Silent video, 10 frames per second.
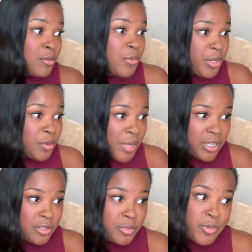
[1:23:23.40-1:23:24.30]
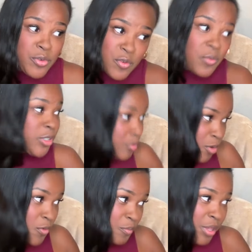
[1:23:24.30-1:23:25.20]
We're going to make a
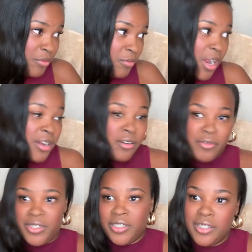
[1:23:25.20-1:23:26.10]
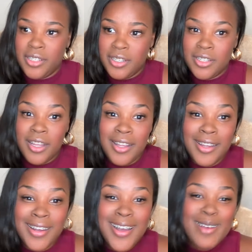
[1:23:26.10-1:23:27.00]
smooth pivot right over.
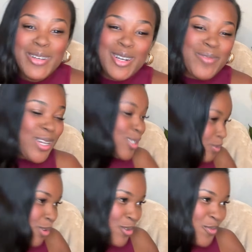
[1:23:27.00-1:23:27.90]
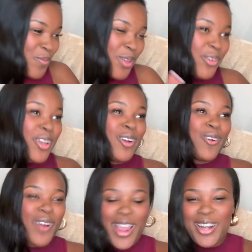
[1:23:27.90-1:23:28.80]
We're going to make a smooth pivot
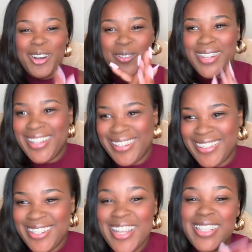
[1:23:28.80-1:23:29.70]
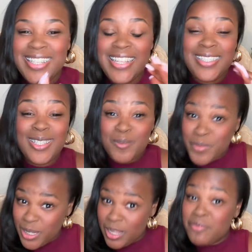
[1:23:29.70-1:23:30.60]
right over it to the
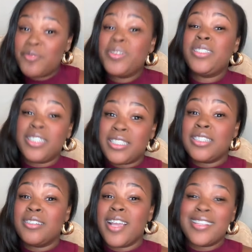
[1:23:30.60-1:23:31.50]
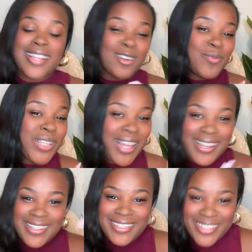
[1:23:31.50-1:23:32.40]
mid-level position. Okay, it's not going to be
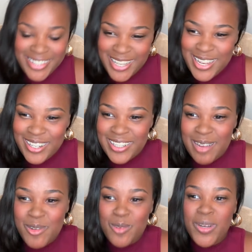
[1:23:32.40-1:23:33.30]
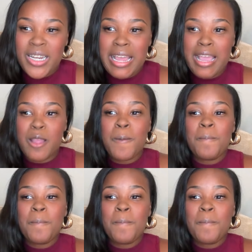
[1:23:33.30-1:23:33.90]
like, senior level or whatnot.